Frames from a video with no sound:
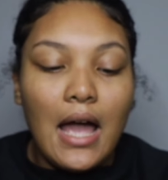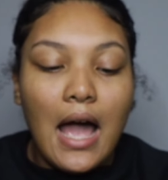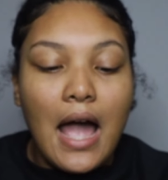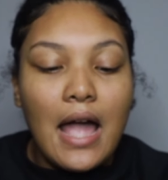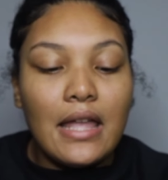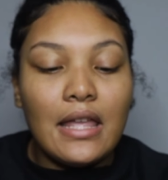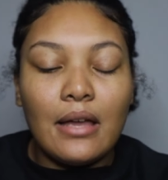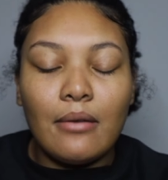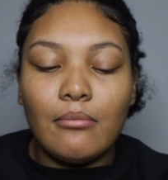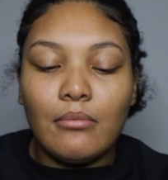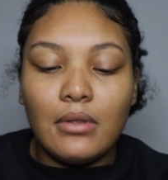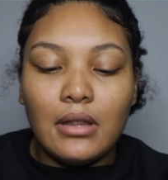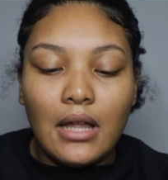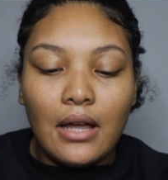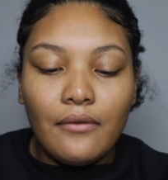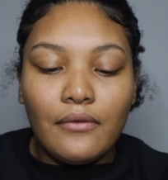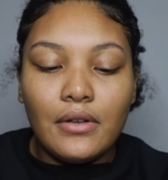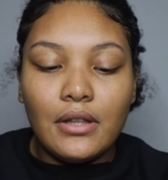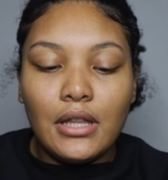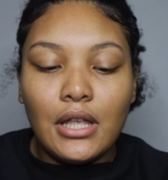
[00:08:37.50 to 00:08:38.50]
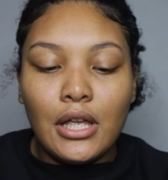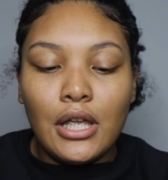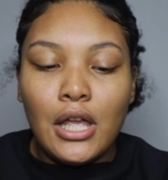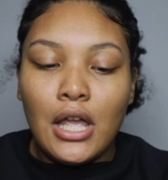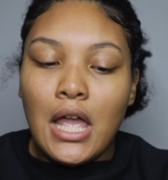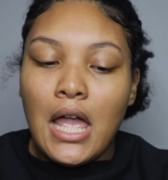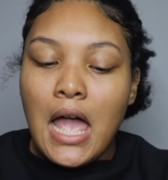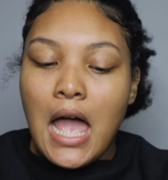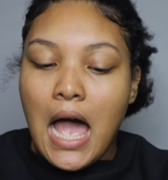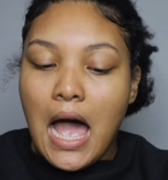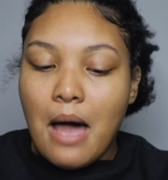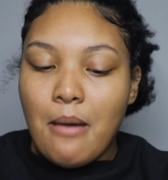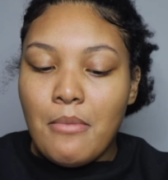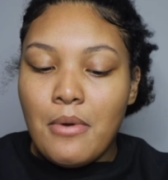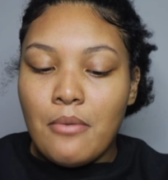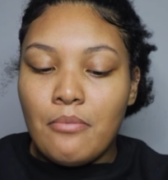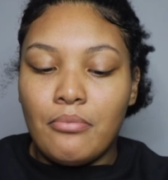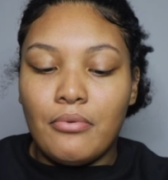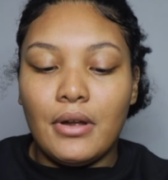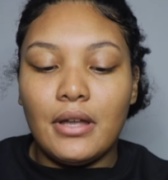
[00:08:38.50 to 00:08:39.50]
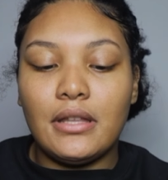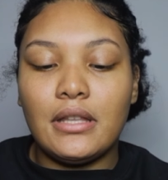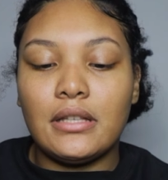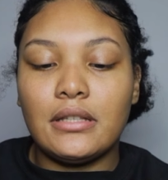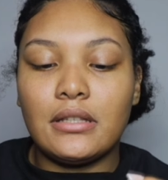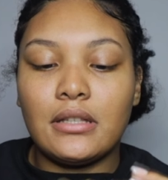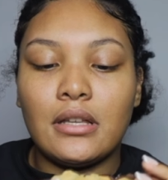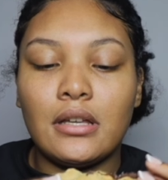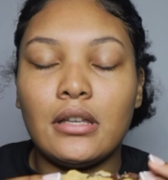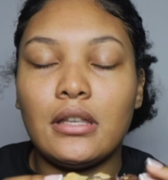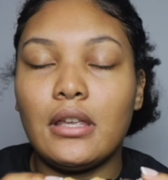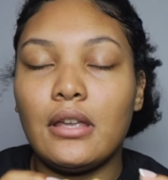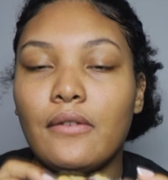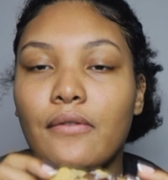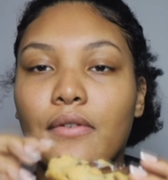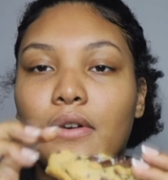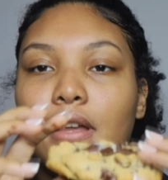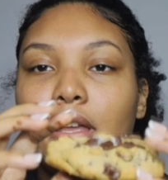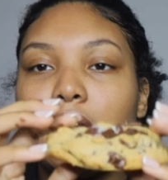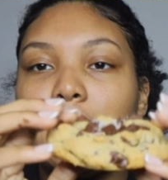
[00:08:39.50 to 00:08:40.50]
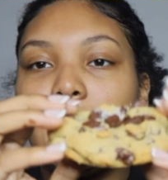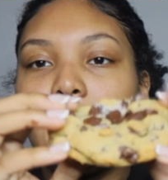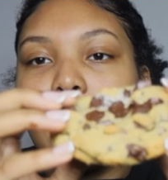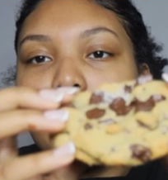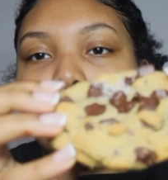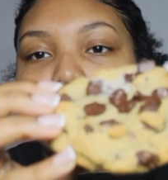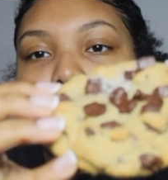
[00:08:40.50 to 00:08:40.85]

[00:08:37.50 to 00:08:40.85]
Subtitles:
I am loving it. I'm gonna break this cookie for y'all